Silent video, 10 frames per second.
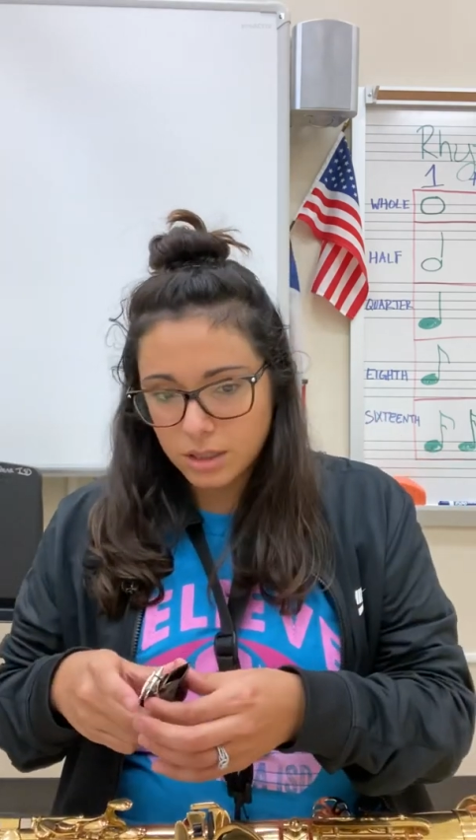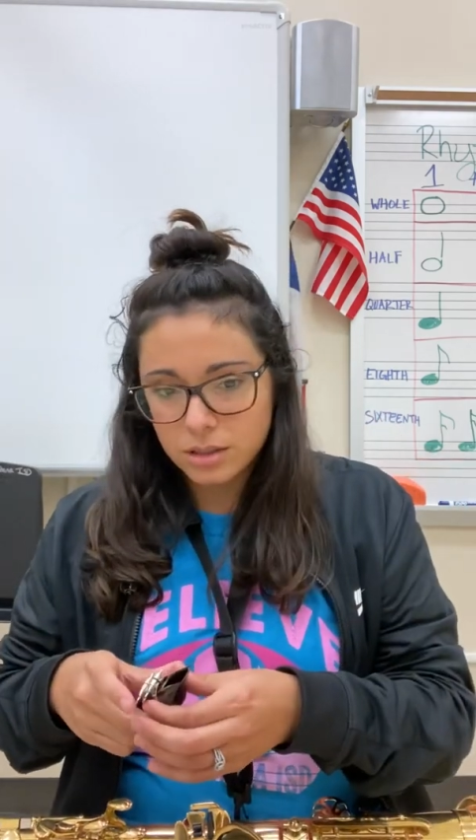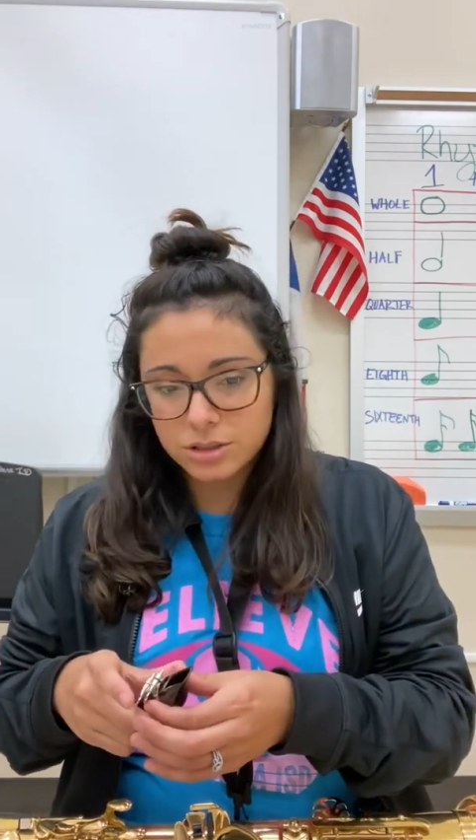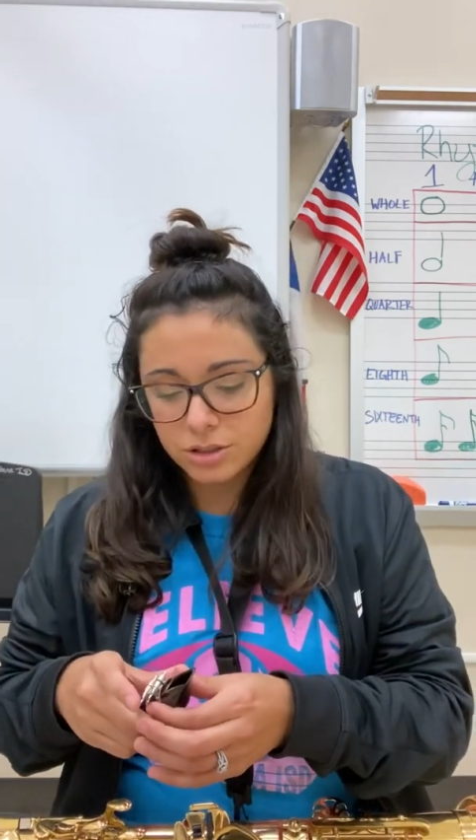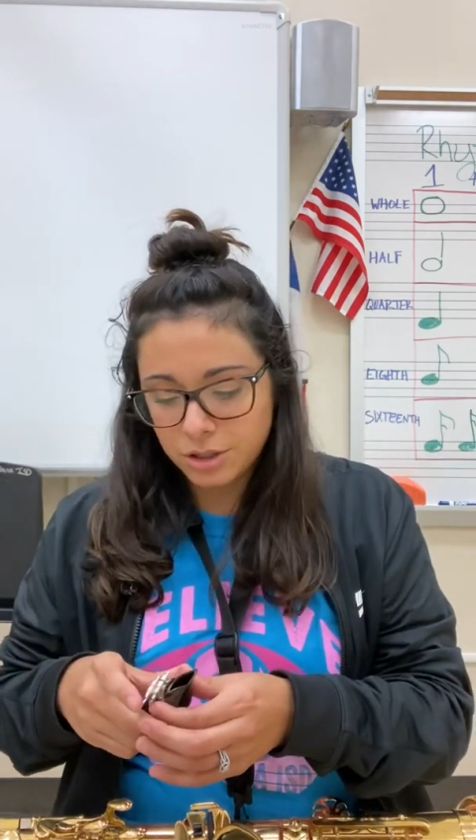
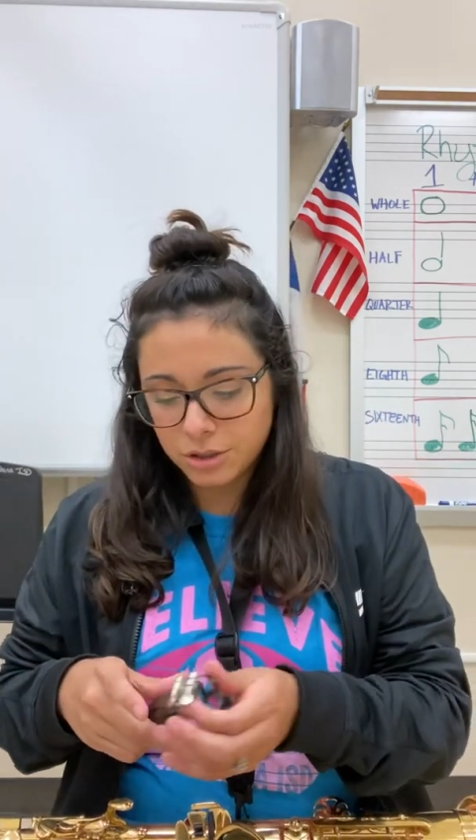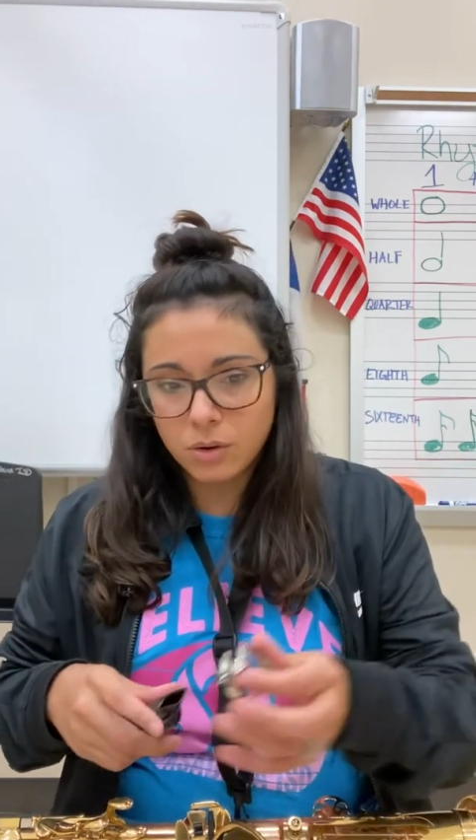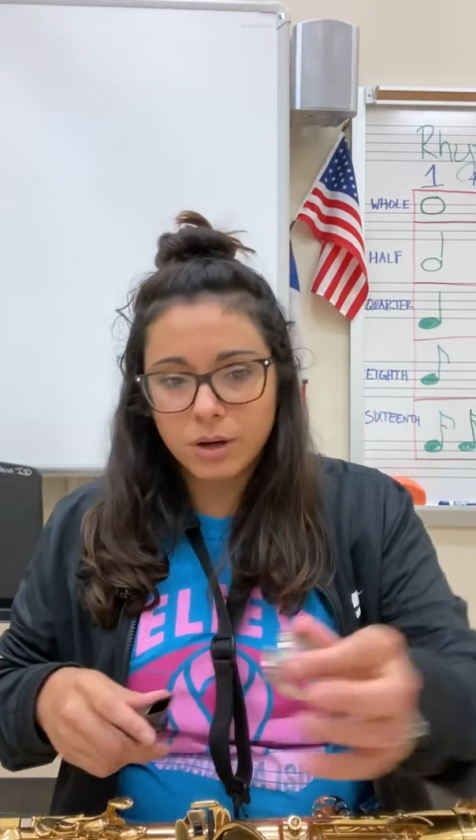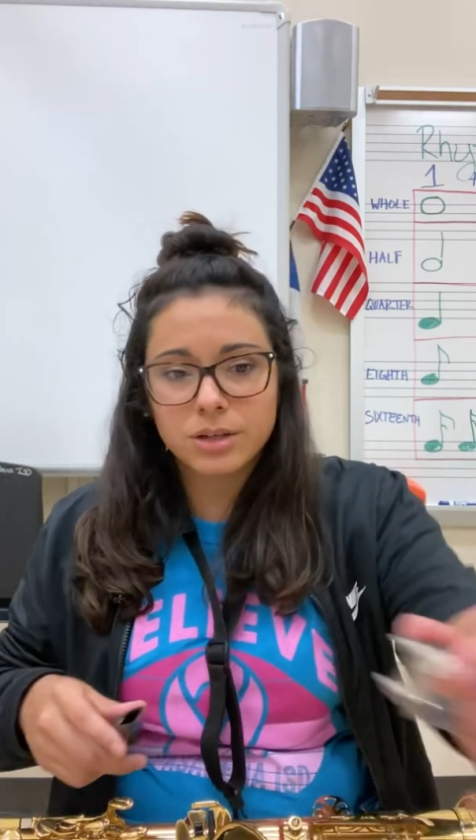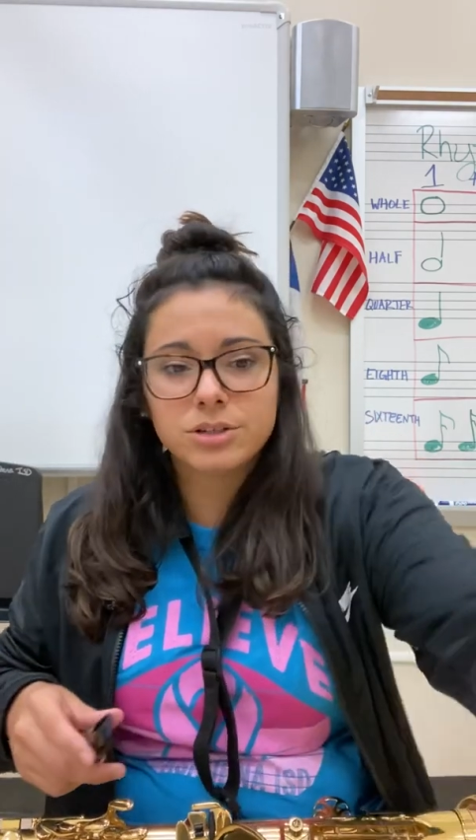So you're
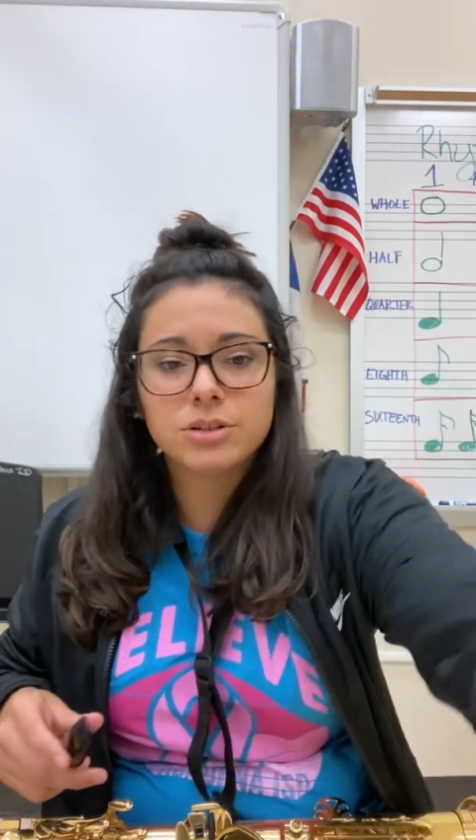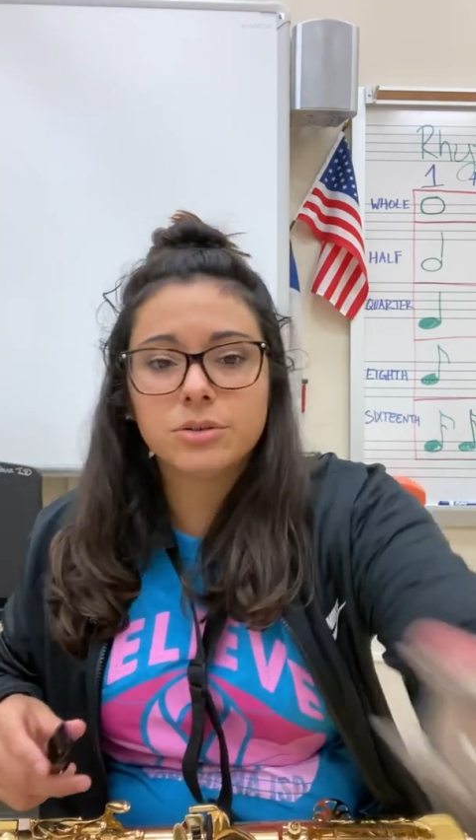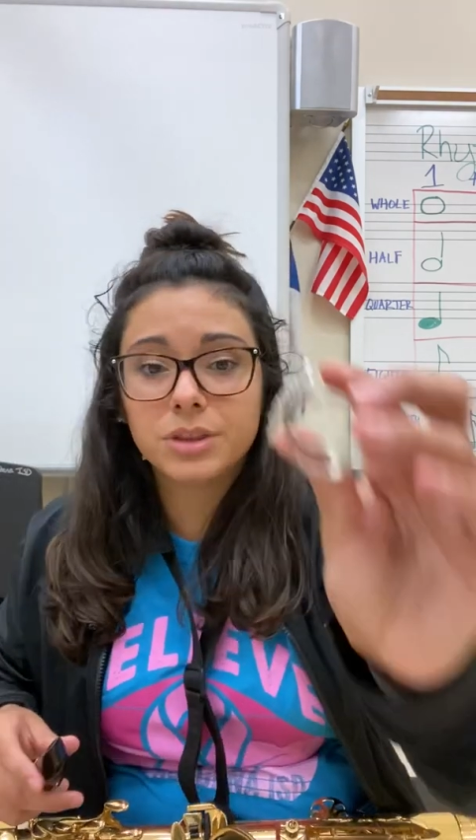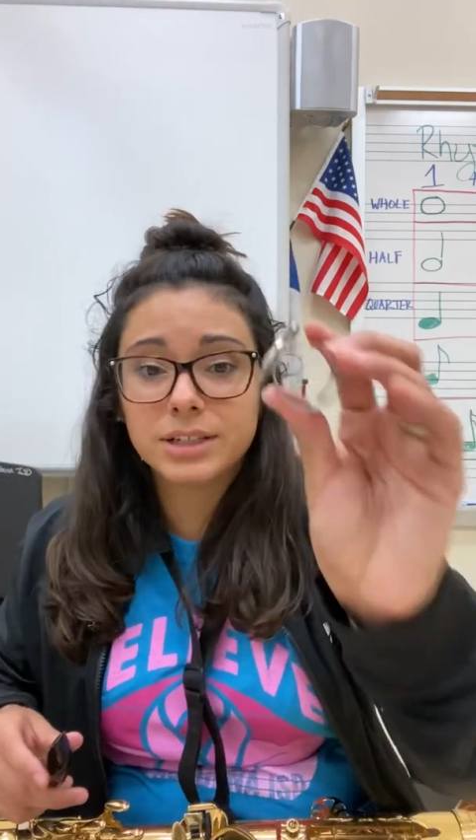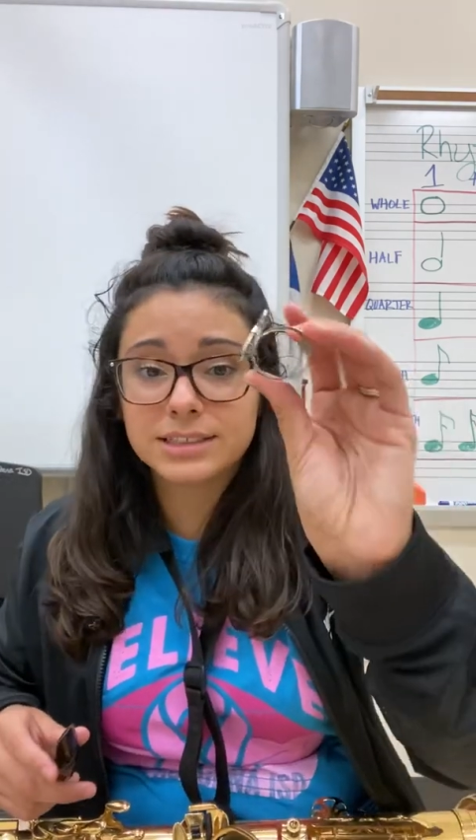going
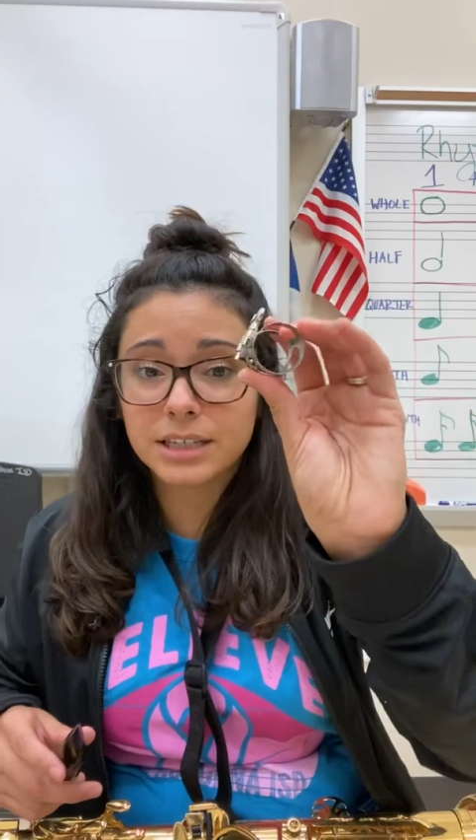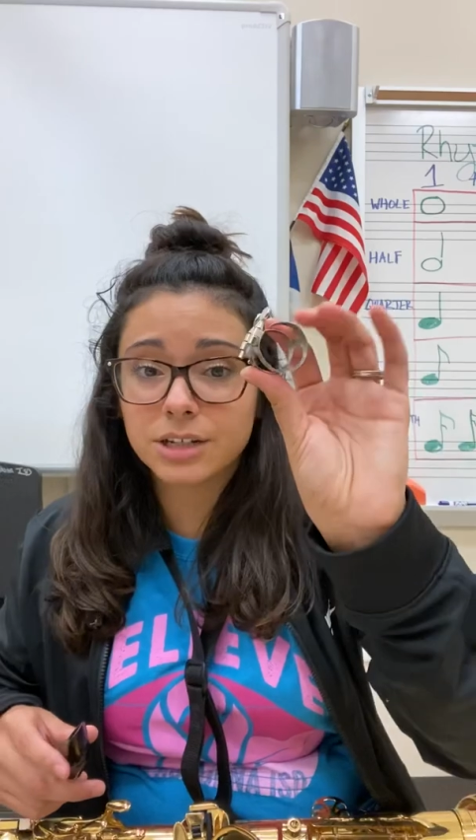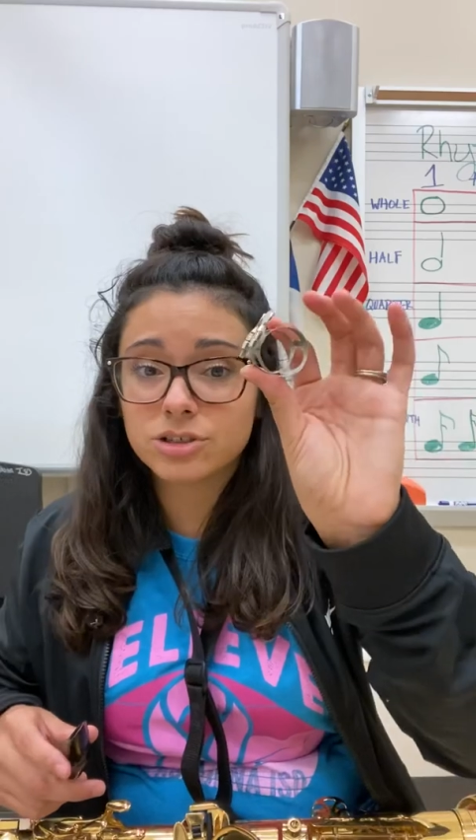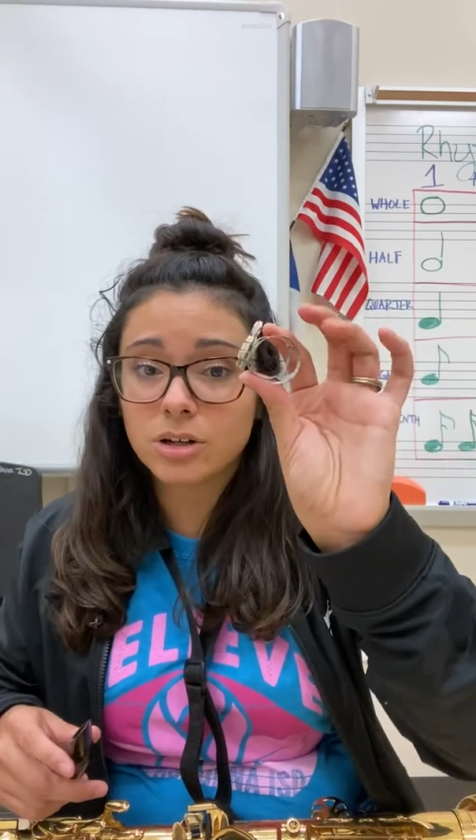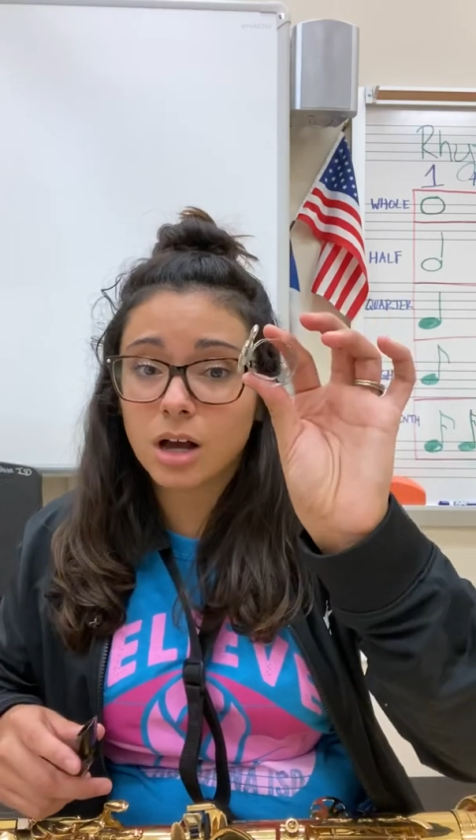to, this
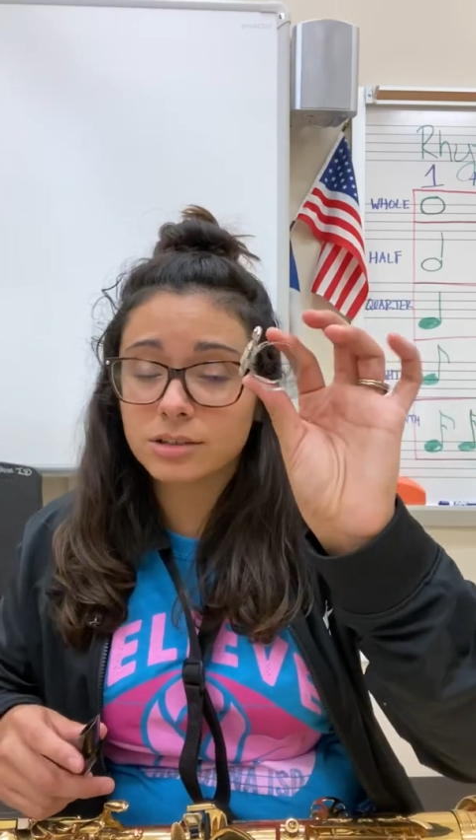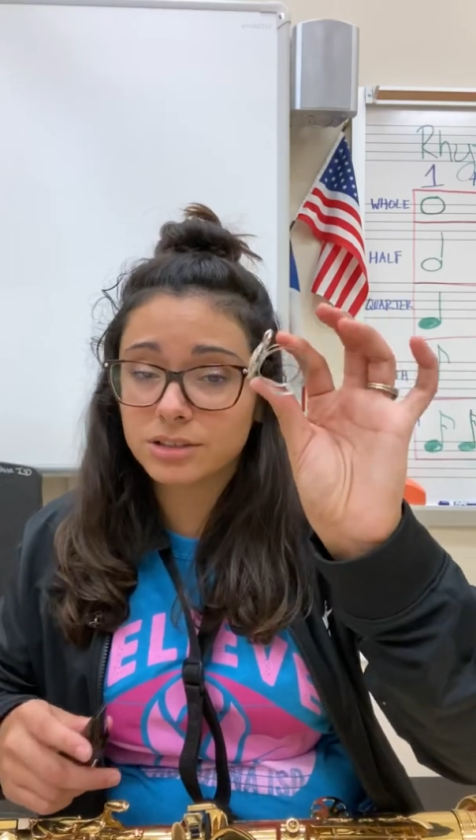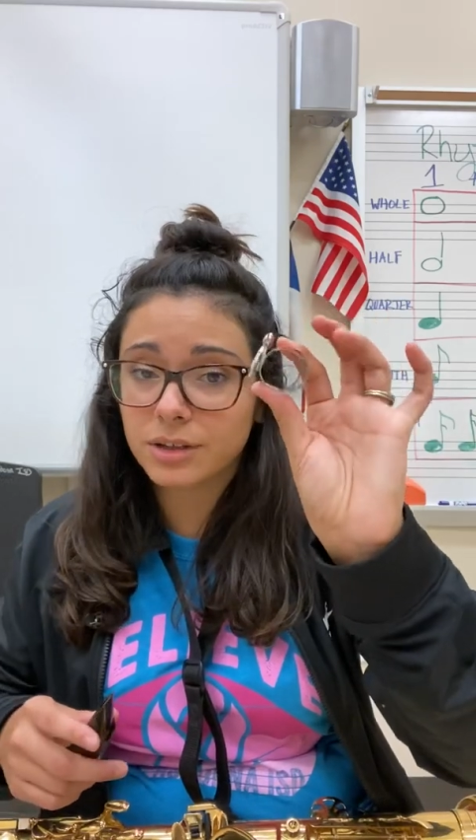ligature also